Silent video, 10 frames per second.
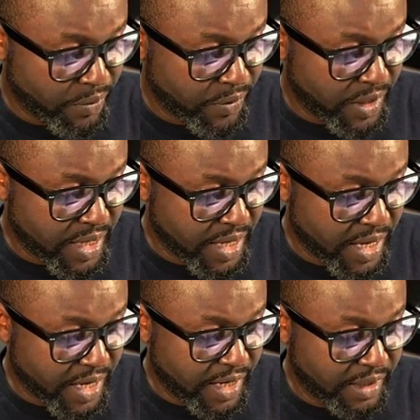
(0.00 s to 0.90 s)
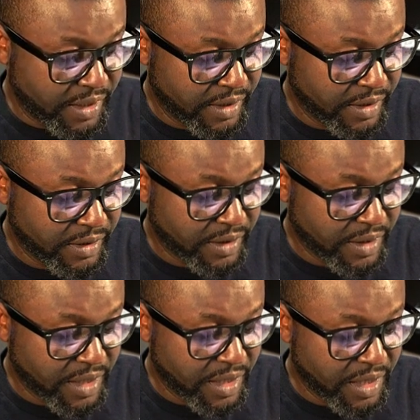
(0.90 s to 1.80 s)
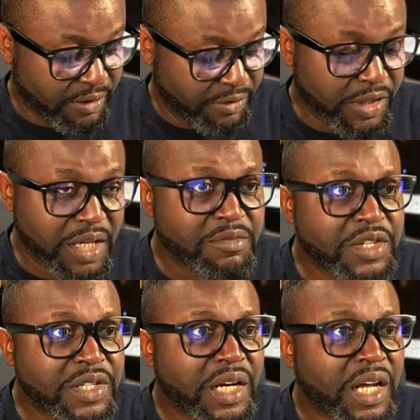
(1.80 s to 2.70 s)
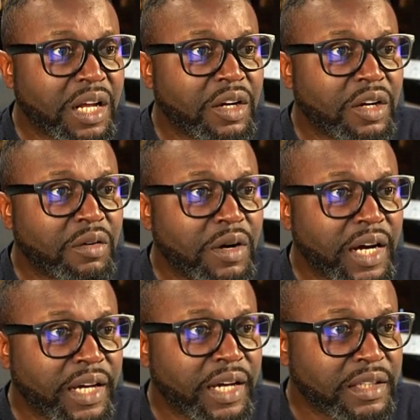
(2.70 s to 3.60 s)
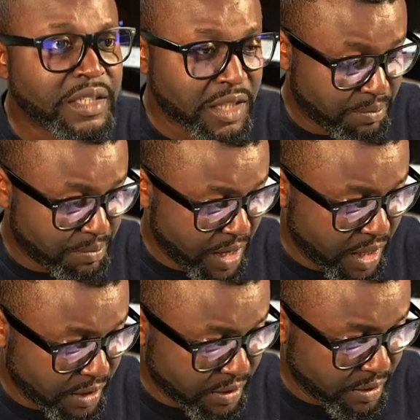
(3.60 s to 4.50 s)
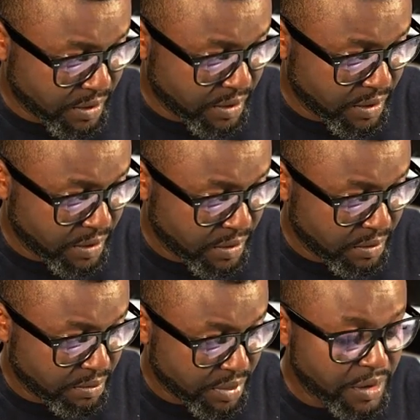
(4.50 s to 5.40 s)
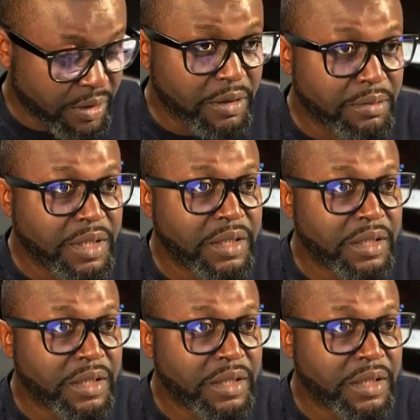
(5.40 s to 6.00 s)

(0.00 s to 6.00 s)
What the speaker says: that. For some reason, I don't know why. Is it path probe?